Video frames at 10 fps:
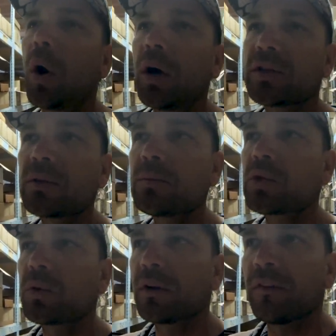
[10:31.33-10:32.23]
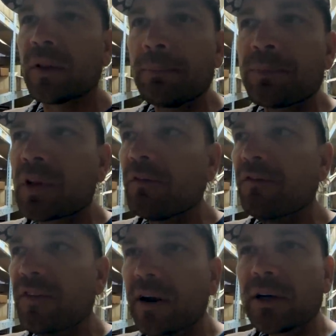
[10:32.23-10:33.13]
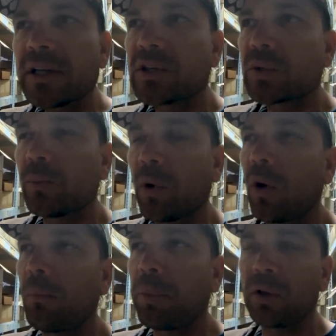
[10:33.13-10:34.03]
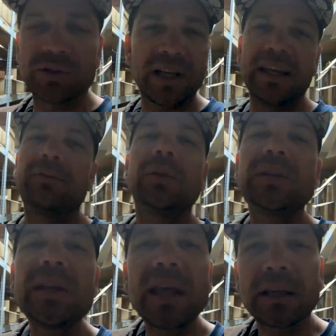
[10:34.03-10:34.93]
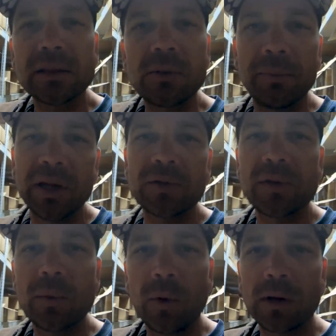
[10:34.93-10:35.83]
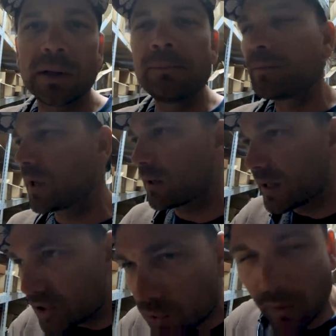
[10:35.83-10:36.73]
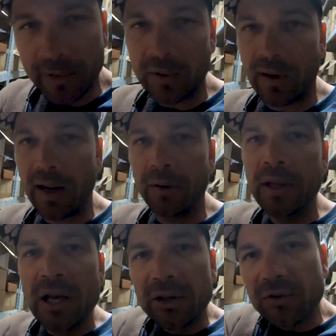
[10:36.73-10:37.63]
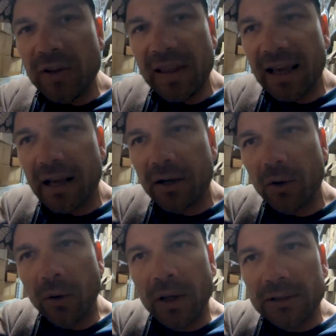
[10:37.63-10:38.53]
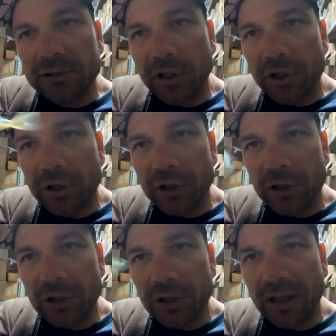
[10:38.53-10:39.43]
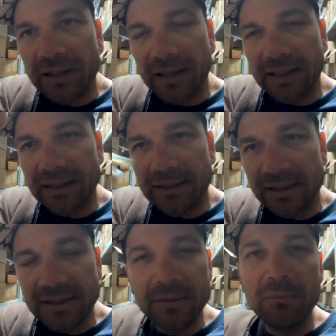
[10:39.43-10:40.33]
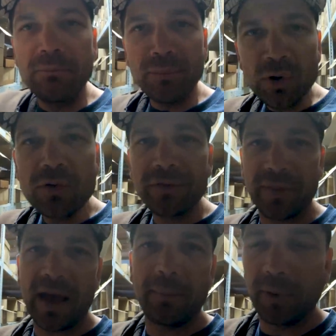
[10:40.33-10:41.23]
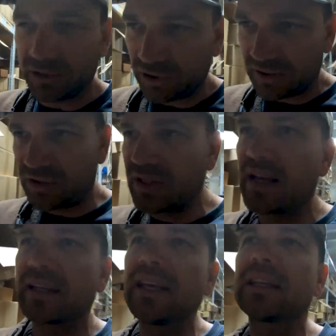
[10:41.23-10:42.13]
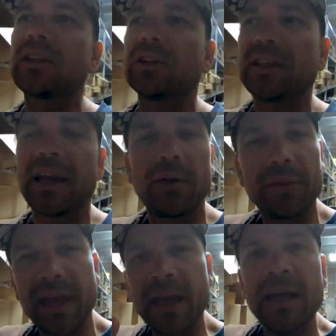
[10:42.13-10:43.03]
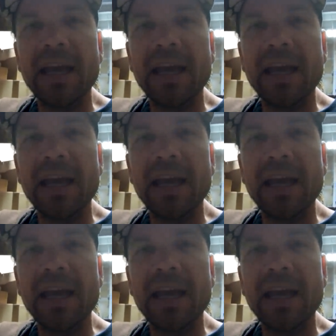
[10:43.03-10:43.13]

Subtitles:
awesome sort of very small pulsing. If you see like little minnows in the water that are like swimming around, you'll see they kind of go like, it doesn't move that much. They just kind of kick their tail, and